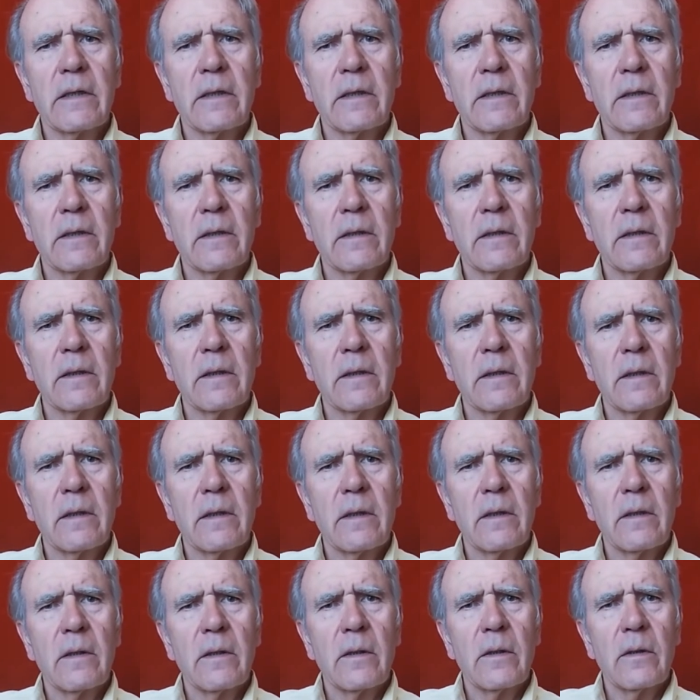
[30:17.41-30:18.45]

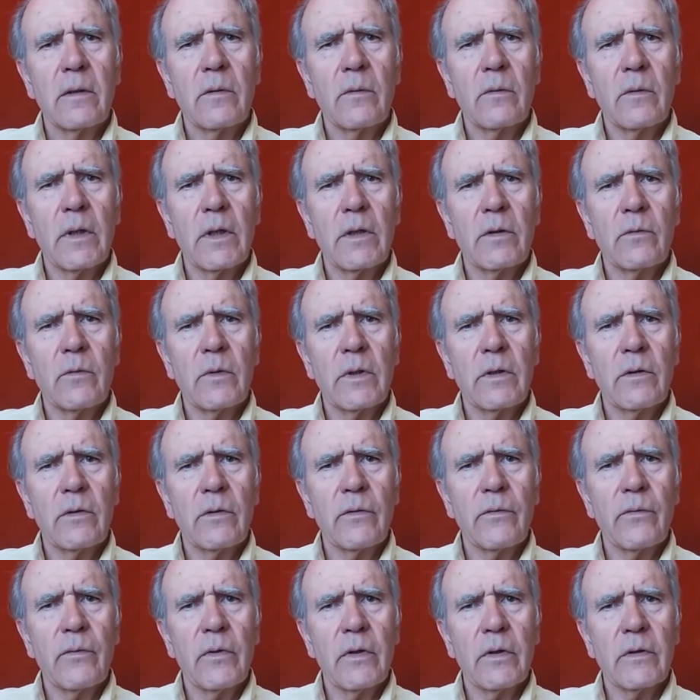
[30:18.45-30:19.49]
when we
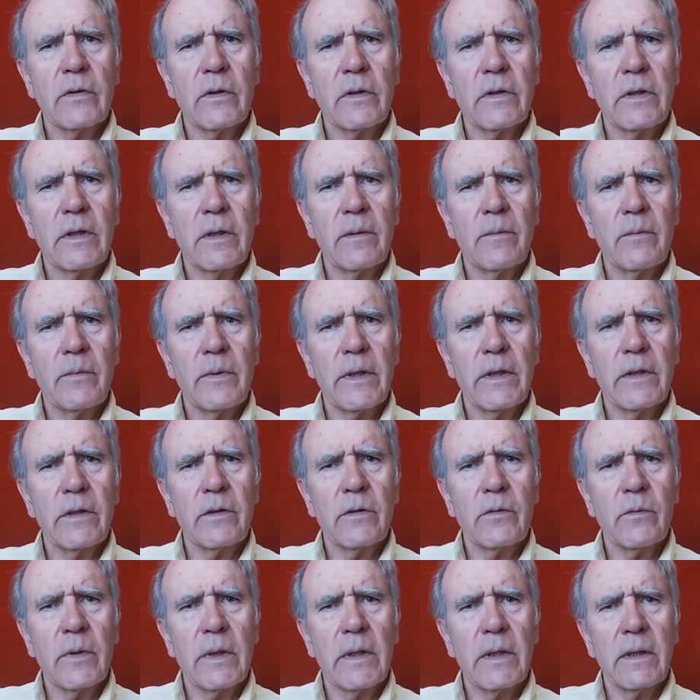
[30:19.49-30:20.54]
look for the
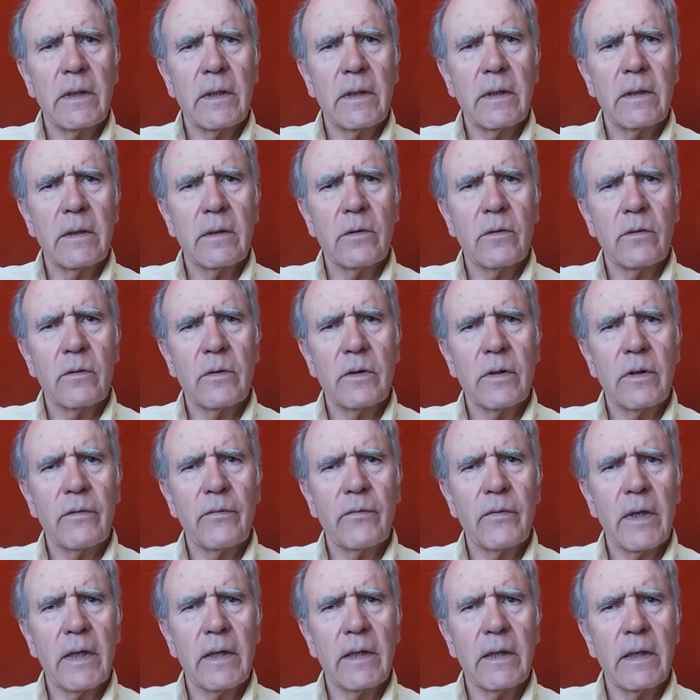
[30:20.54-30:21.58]
simplest way to
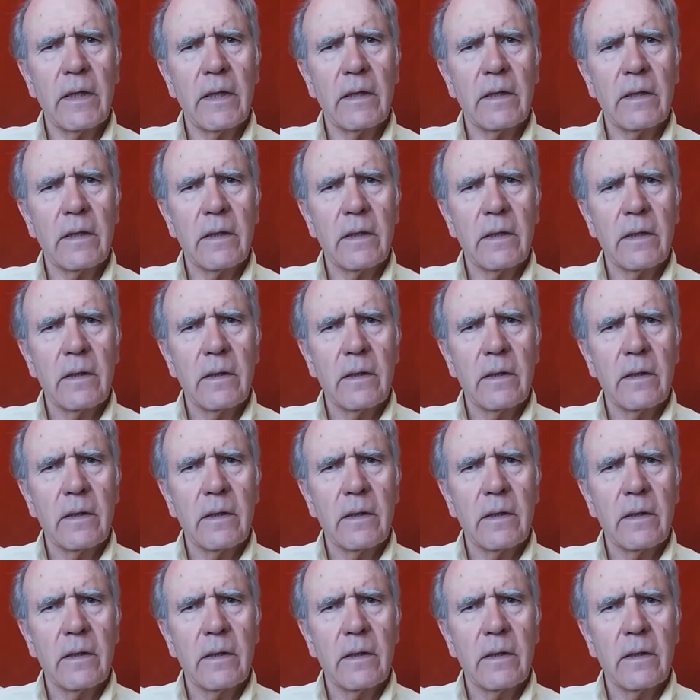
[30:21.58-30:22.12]
define it,